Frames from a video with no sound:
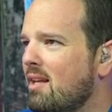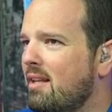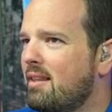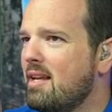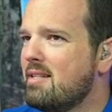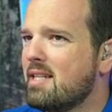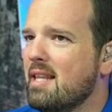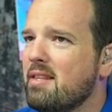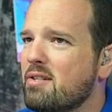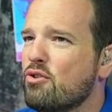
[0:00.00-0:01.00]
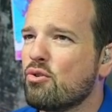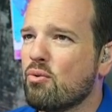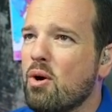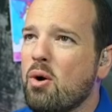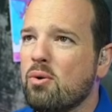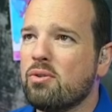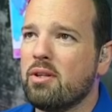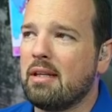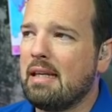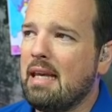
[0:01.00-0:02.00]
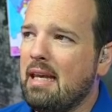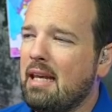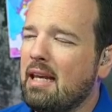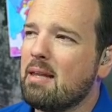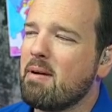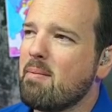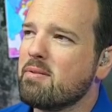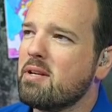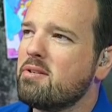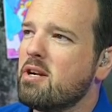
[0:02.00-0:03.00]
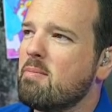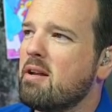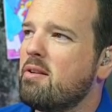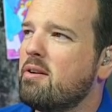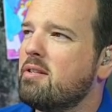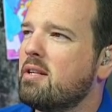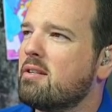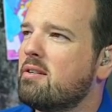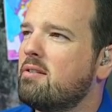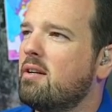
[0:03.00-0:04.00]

they sent this scroll to the king, and the Bible says, Jeremiah thirty-six,